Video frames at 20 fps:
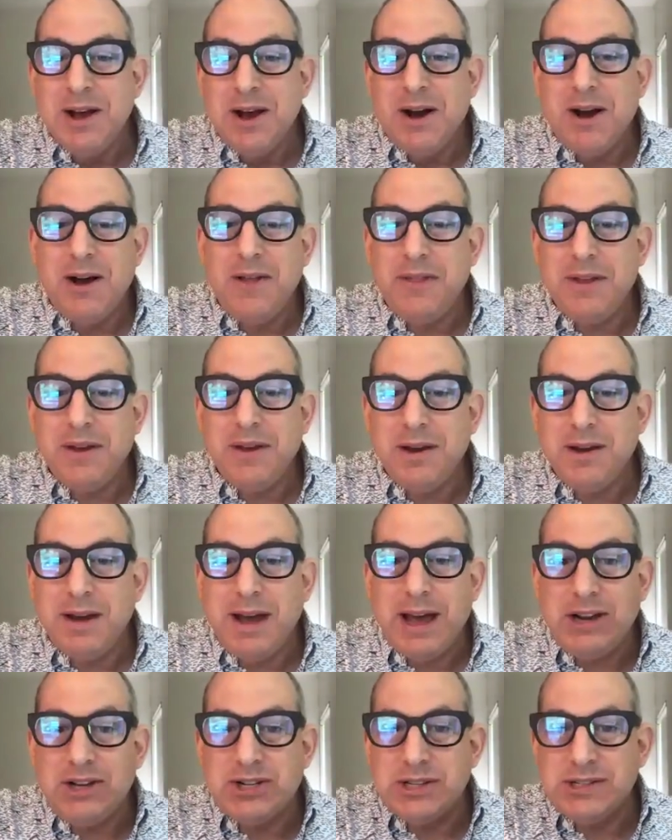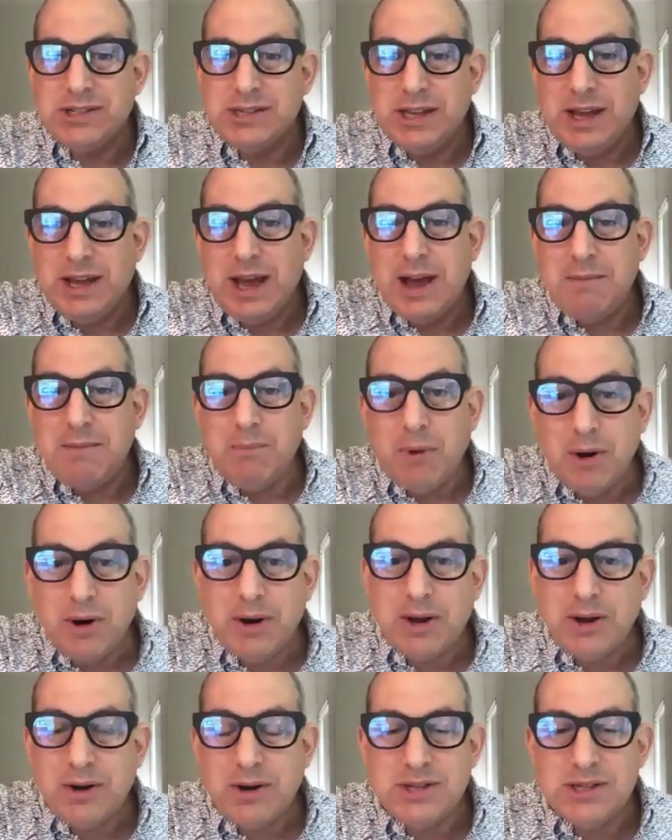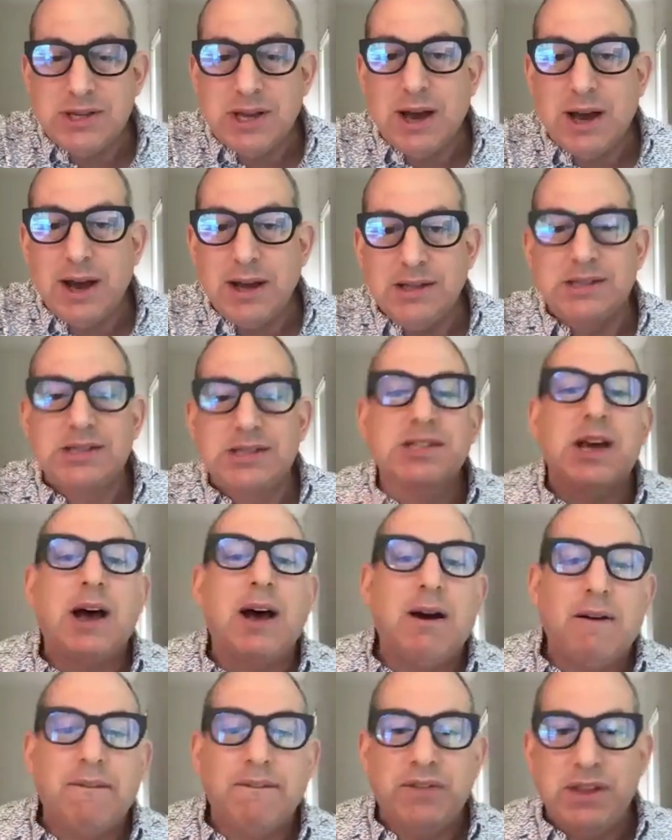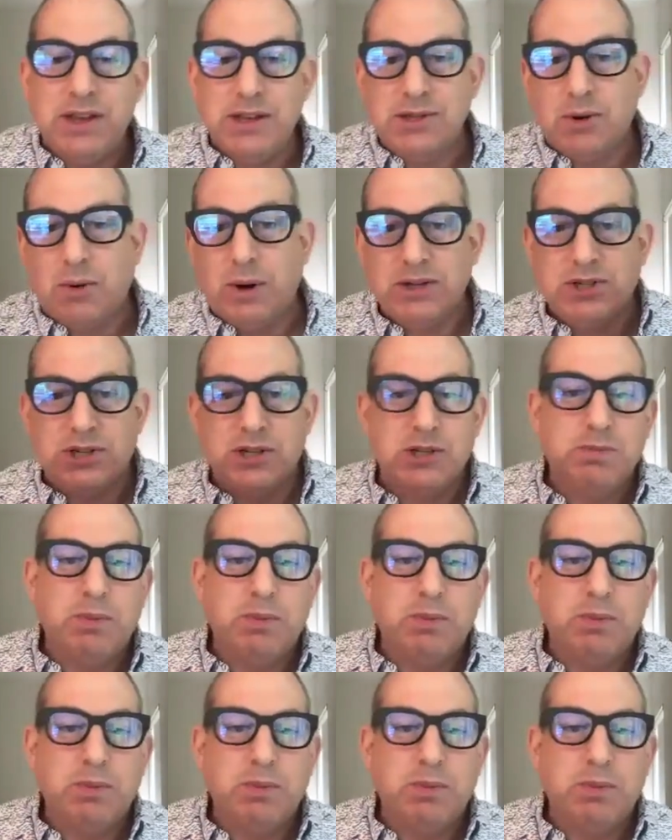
on the agency and marketer side solve these questions,